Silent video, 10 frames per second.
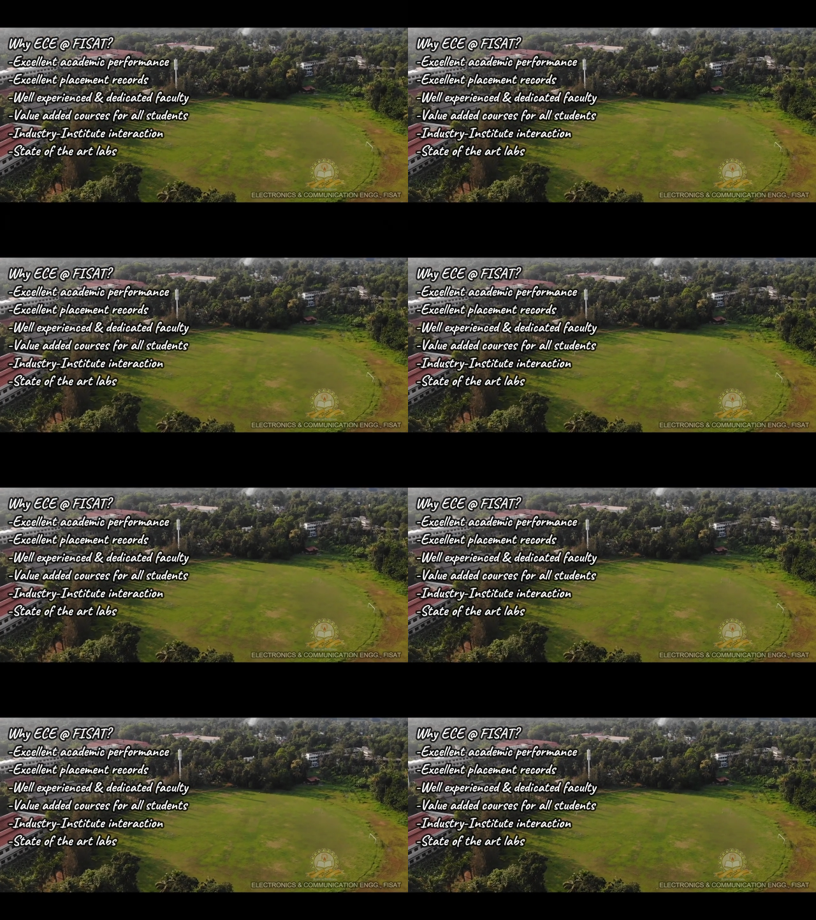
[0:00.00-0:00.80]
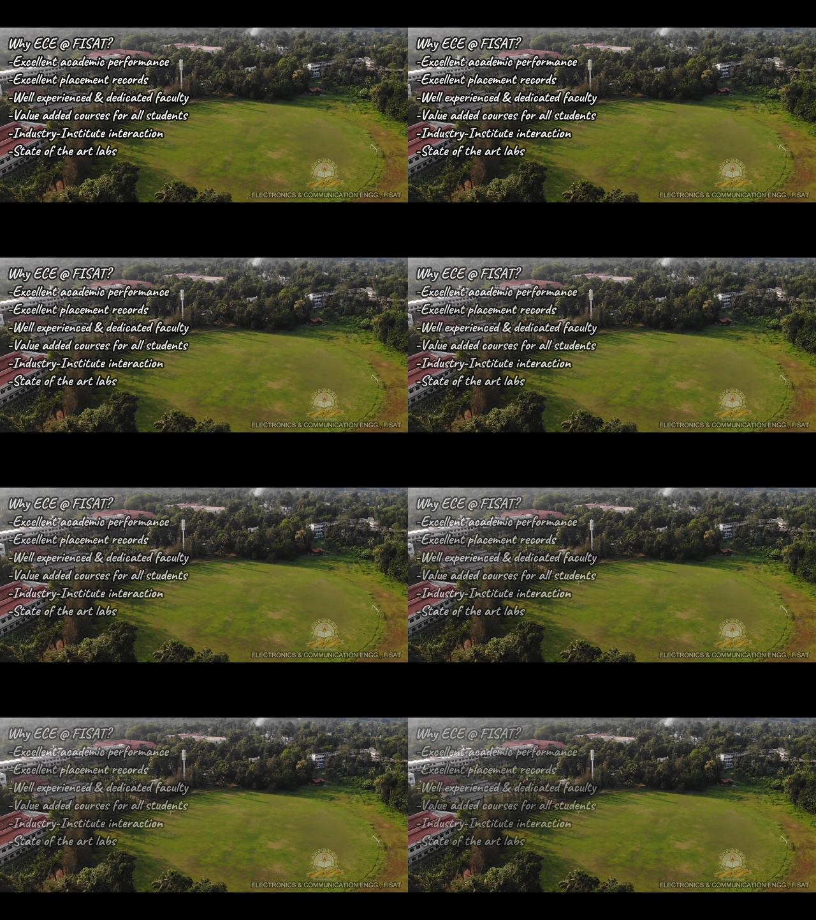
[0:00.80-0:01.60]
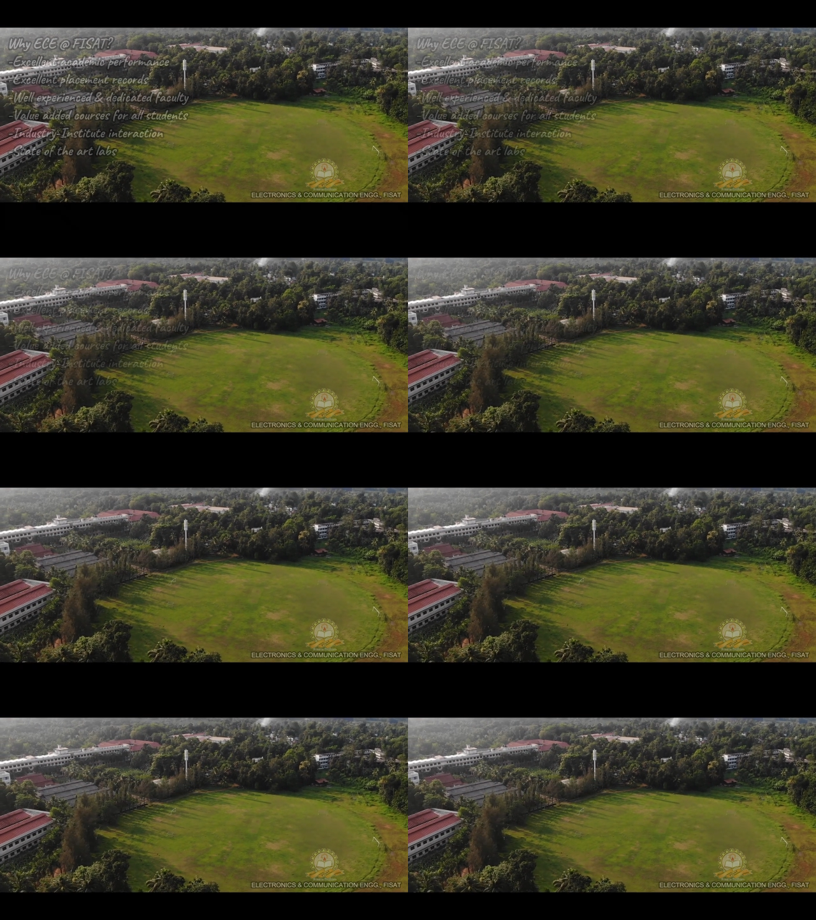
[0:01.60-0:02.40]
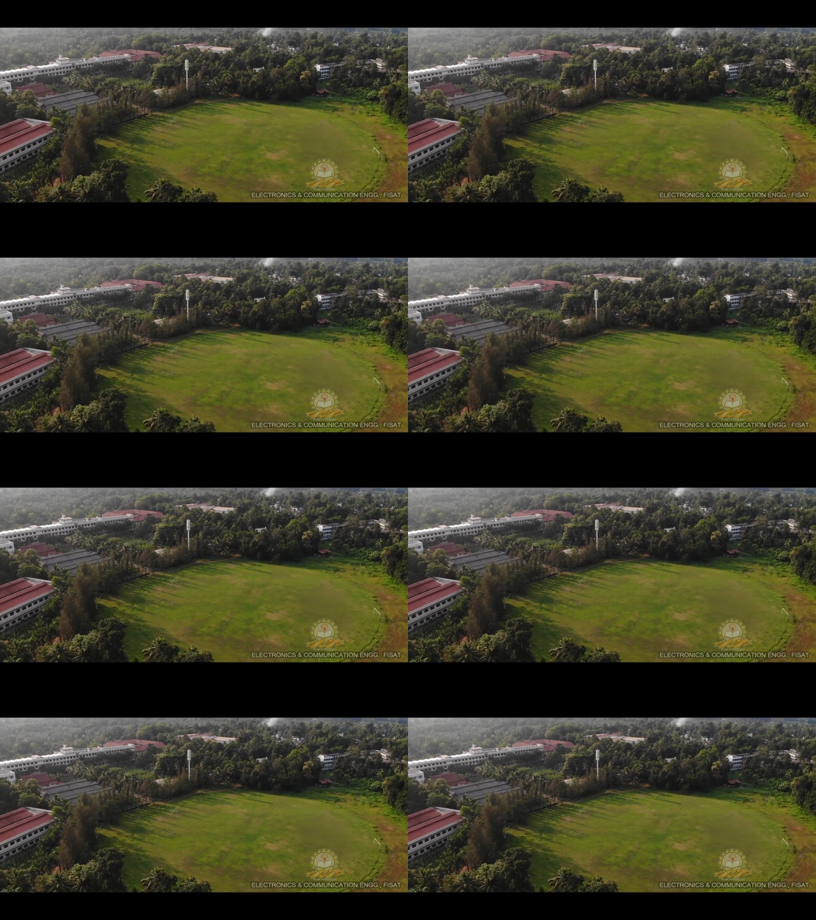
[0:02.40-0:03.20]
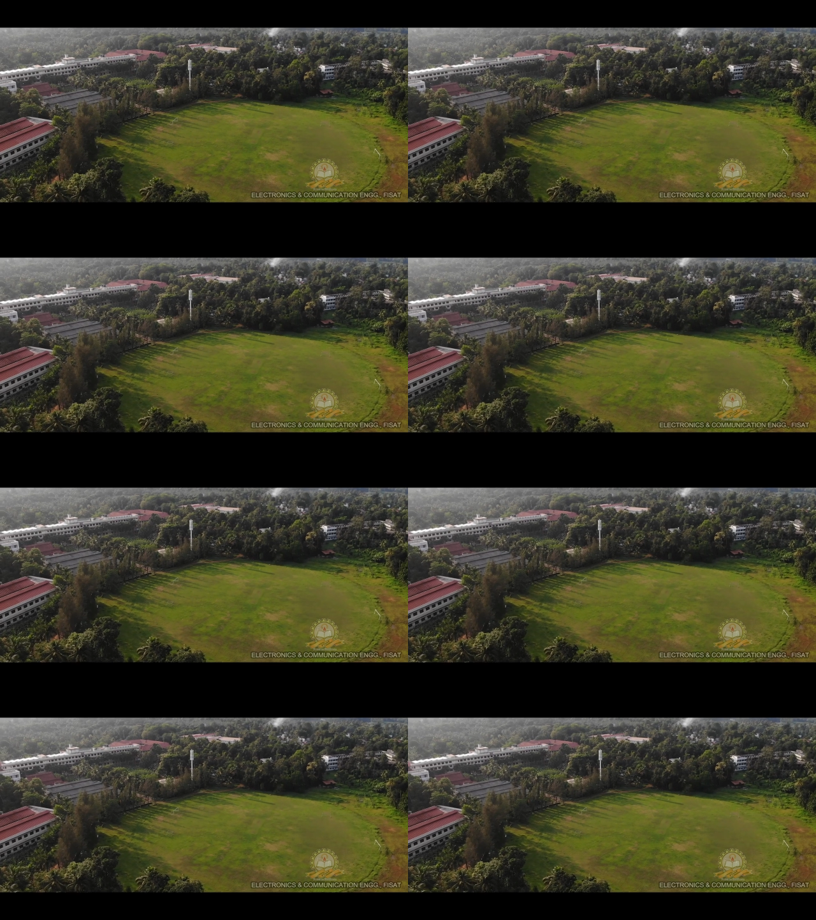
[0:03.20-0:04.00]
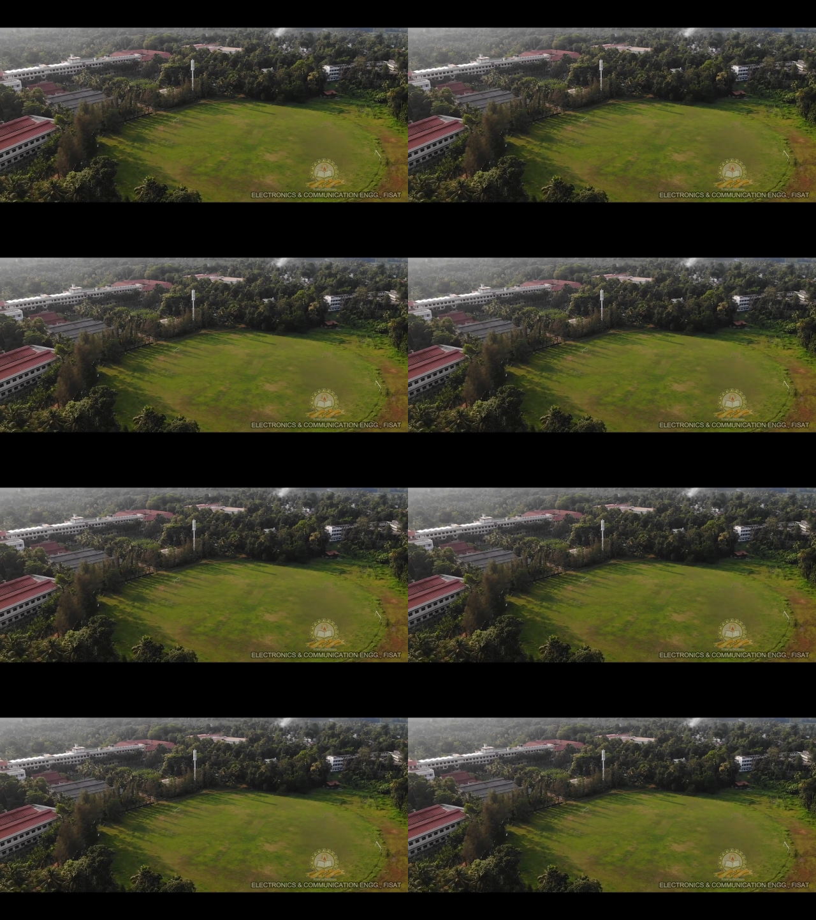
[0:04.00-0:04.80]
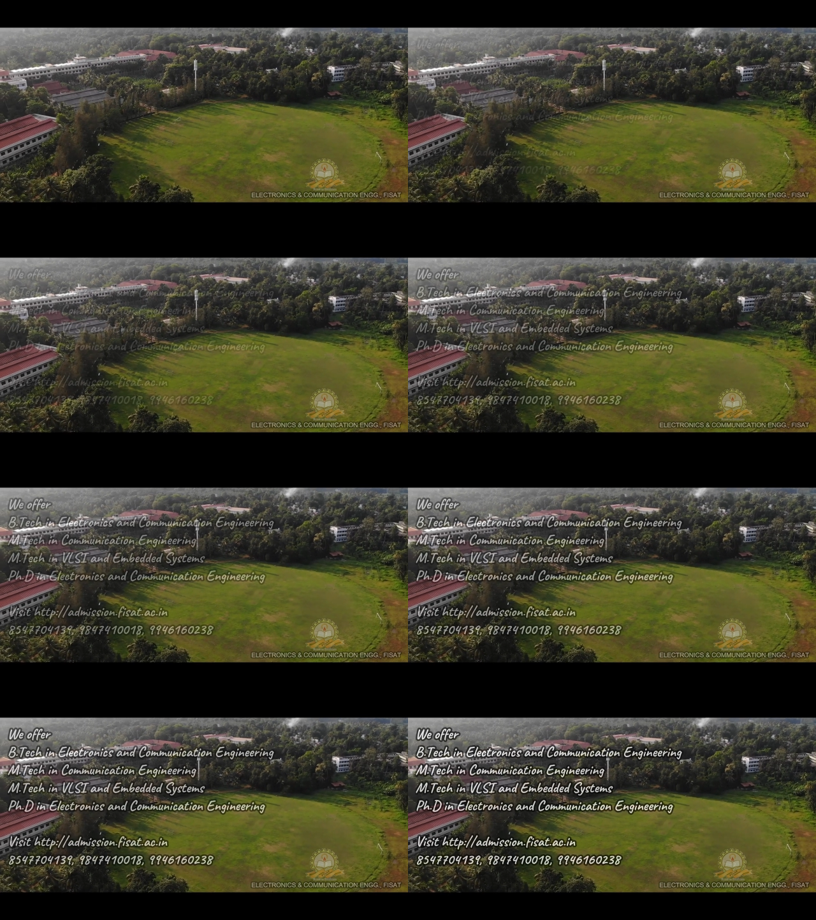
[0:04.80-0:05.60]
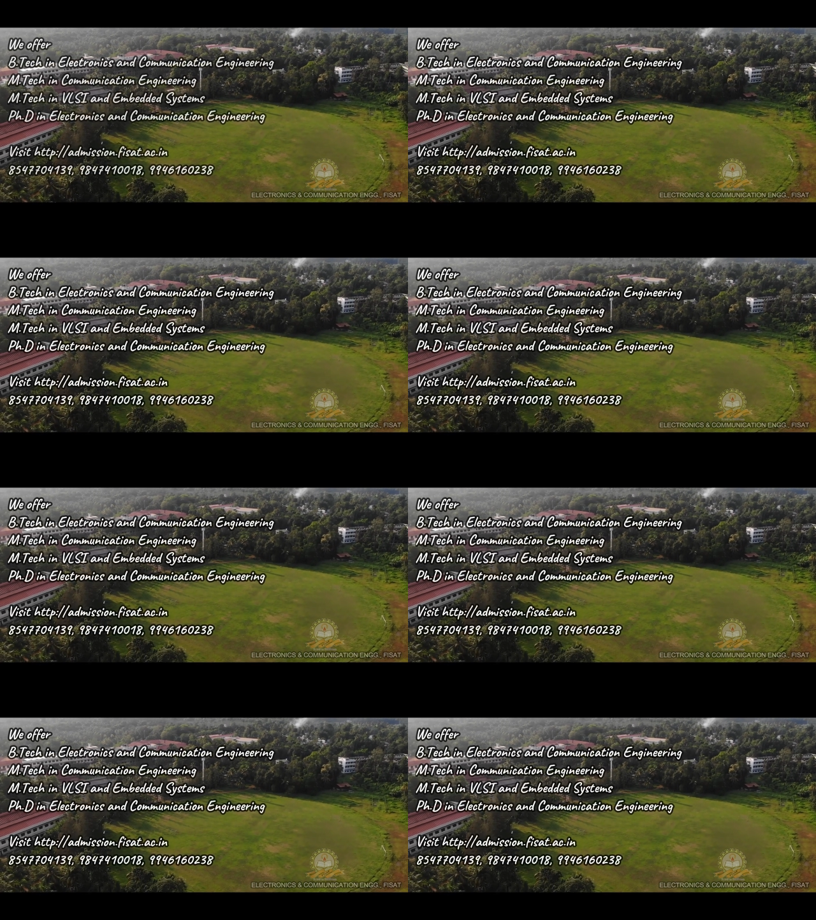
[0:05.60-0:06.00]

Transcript: (no speaker visible)